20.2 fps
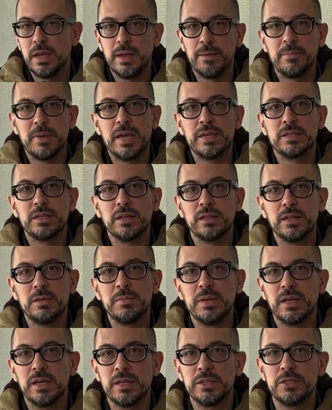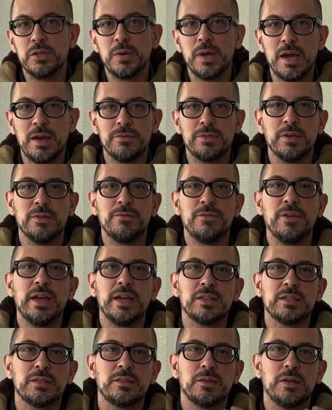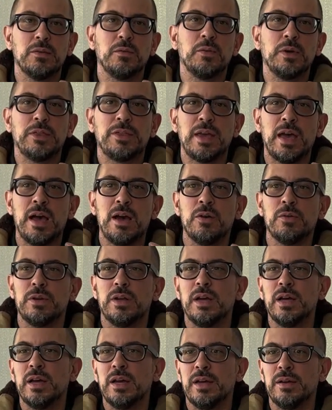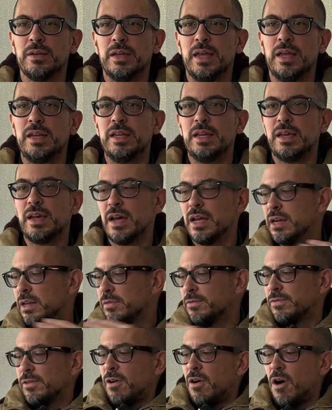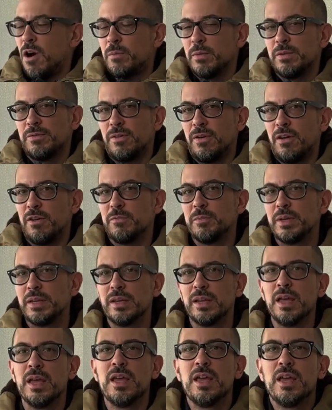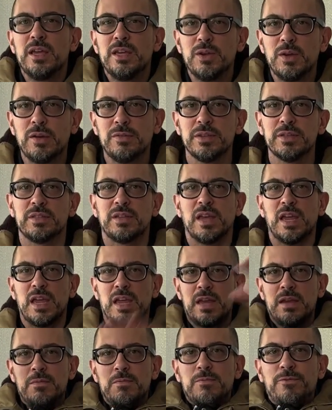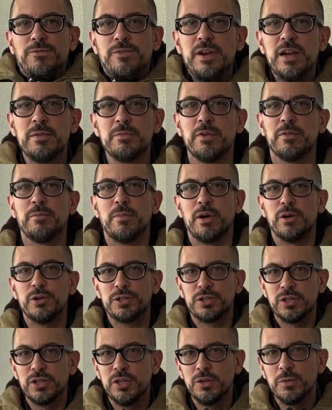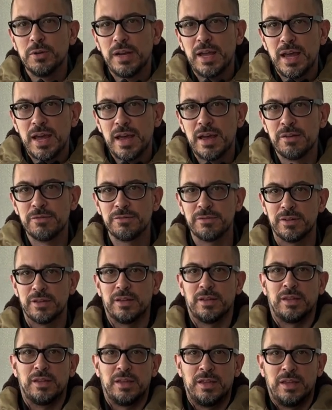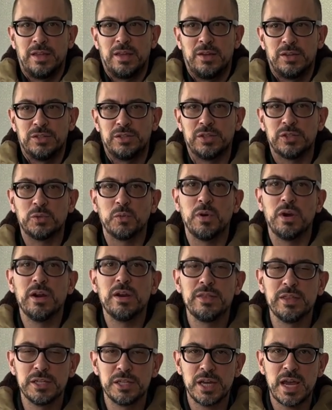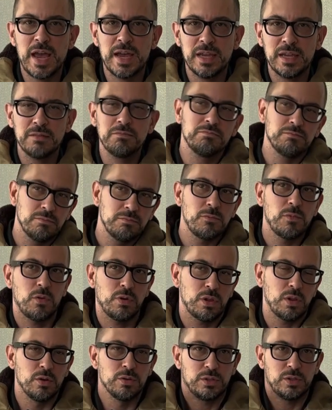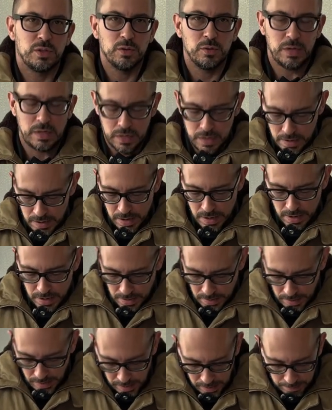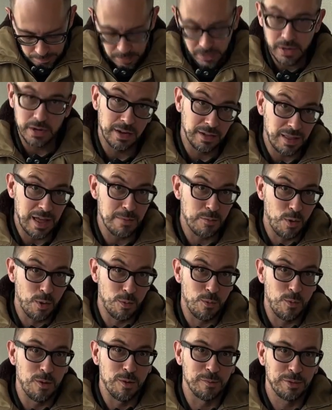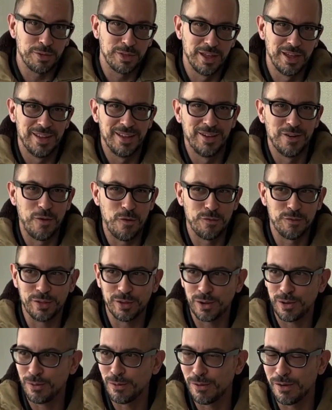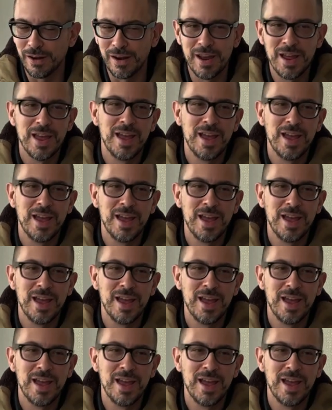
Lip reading: Basically, because you have the vest without any kind of arm involvement, you have the same freedom of motion you would have just wearing the jacket or close to it, but a lot more warmth over the core.